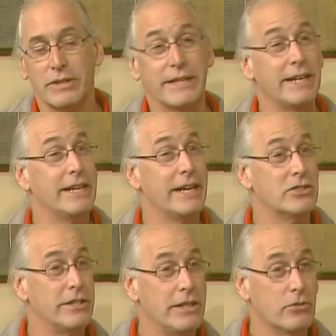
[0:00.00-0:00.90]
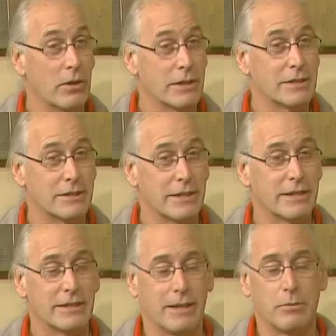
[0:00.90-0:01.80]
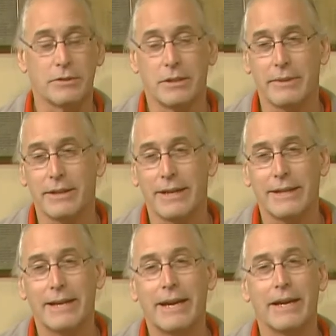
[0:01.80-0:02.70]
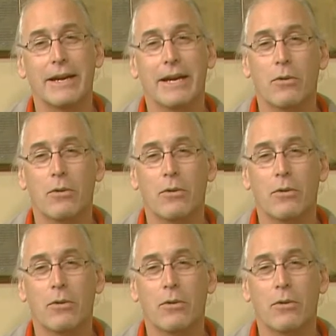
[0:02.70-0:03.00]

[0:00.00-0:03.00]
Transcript: the ADHD drugs, as an example, something like that.